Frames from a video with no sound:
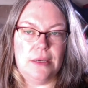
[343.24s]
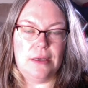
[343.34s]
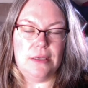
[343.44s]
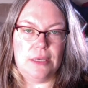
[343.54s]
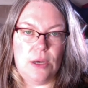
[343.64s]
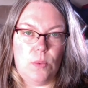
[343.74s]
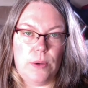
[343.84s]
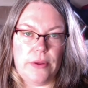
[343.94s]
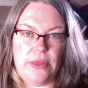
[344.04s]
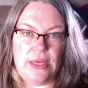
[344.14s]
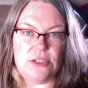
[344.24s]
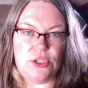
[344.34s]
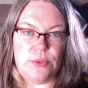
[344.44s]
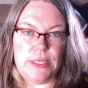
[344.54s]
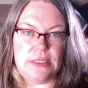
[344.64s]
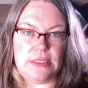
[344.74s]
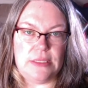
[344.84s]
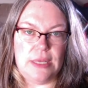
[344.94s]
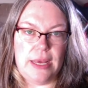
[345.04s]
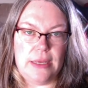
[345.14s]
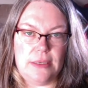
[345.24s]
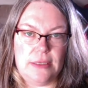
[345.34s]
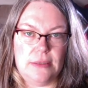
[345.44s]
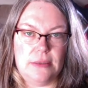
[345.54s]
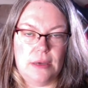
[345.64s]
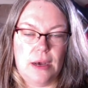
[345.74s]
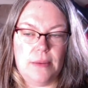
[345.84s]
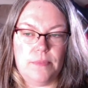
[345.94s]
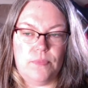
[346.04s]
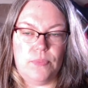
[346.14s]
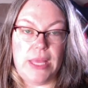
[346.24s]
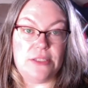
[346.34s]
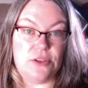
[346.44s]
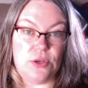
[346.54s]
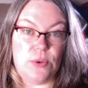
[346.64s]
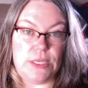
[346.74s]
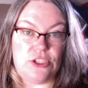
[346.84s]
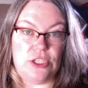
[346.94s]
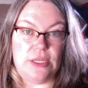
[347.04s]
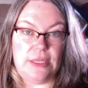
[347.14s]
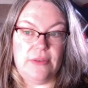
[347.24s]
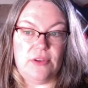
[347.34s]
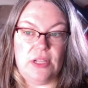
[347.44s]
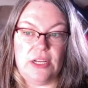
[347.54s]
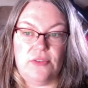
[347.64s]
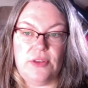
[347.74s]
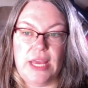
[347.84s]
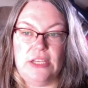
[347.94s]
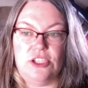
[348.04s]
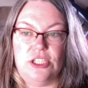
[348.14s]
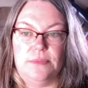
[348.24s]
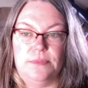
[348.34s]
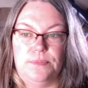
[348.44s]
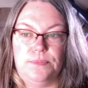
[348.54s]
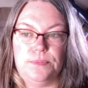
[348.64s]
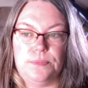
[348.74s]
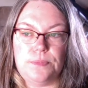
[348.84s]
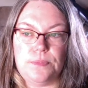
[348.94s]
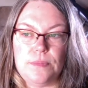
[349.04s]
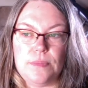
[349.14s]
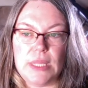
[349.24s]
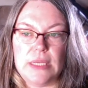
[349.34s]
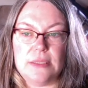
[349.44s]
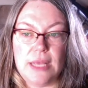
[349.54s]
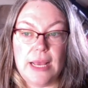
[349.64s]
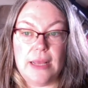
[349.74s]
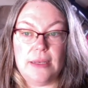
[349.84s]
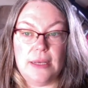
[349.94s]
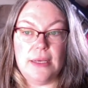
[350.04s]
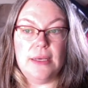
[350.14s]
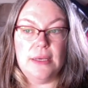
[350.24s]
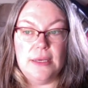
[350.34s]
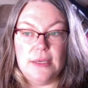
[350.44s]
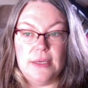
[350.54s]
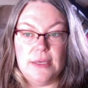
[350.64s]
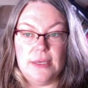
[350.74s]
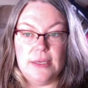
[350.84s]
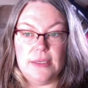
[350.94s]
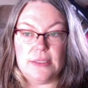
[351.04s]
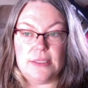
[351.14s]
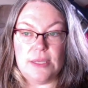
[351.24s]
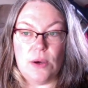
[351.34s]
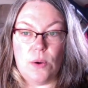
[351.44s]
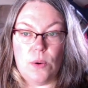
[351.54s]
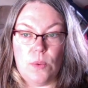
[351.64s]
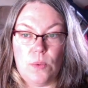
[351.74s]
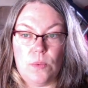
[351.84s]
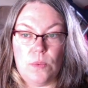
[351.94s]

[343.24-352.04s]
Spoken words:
you know, where the issue is and answer the question and give clarification. And so